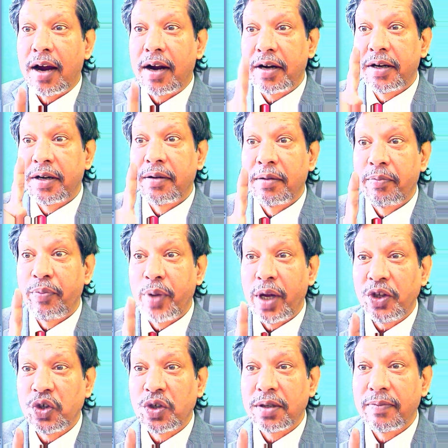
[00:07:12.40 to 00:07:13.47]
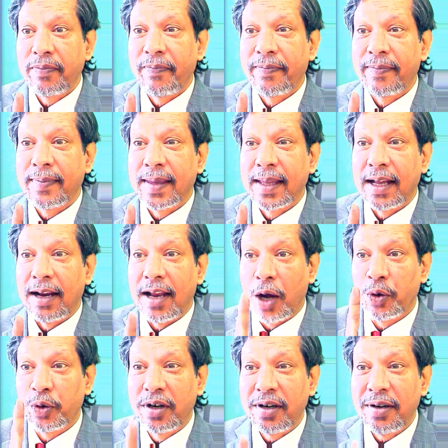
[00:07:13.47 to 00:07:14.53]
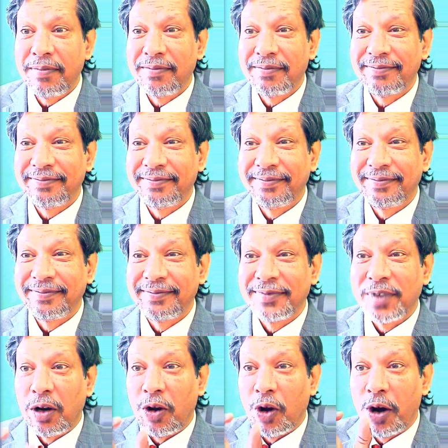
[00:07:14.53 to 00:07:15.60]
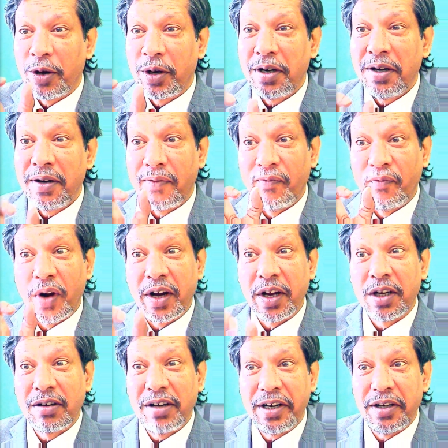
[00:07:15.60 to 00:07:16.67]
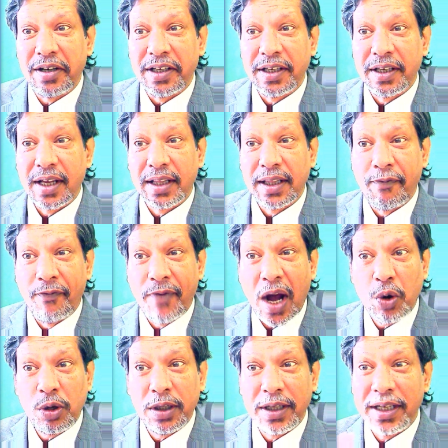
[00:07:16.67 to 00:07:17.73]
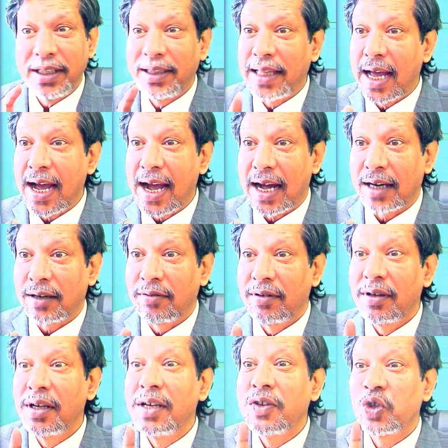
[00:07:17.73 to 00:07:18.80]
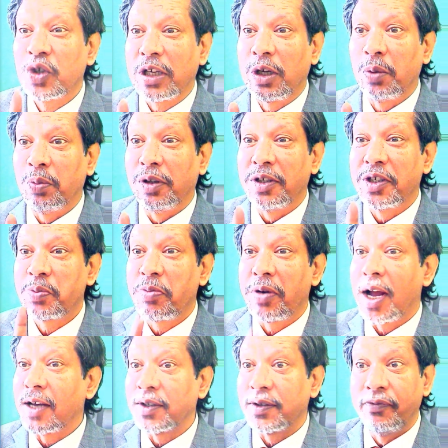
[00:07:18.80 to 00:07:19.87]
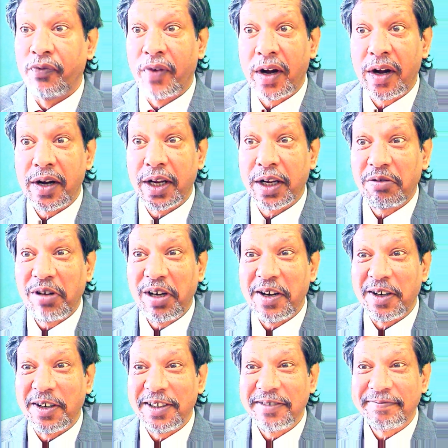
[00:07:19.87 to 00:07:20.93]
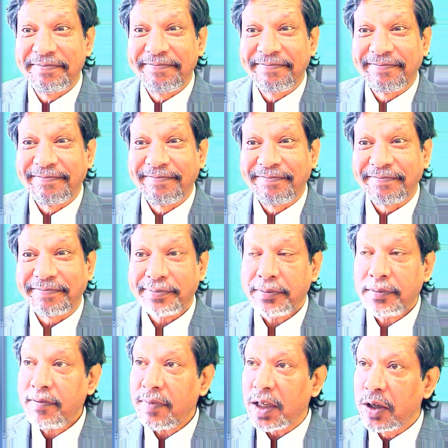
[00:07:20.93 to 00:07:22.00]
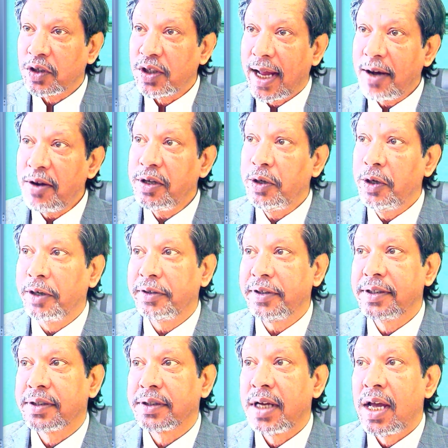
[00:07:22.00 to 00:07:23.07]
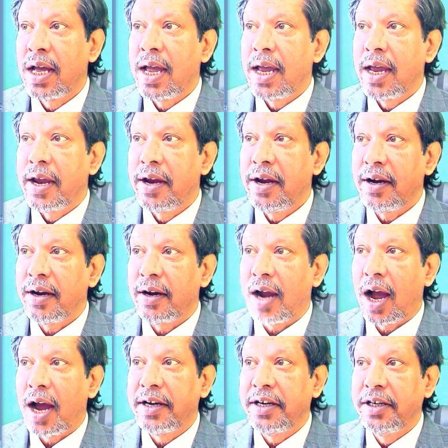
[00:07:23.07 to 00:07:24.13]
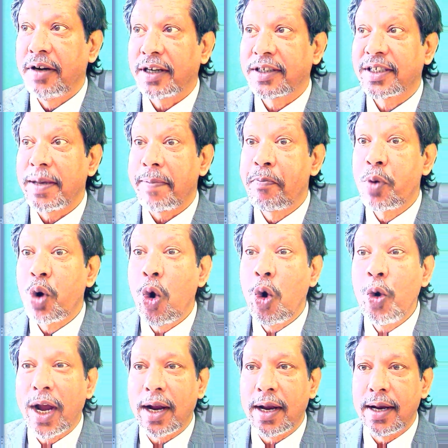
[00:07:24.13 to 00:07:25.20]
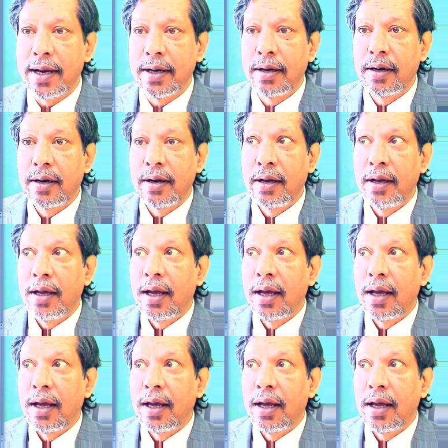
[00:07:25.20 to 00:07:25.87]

Higher pitch, louder, longer, and very clearly. And the vowel in that syllable is pronounced very clearly. So now you notice, here I did not say pronoun,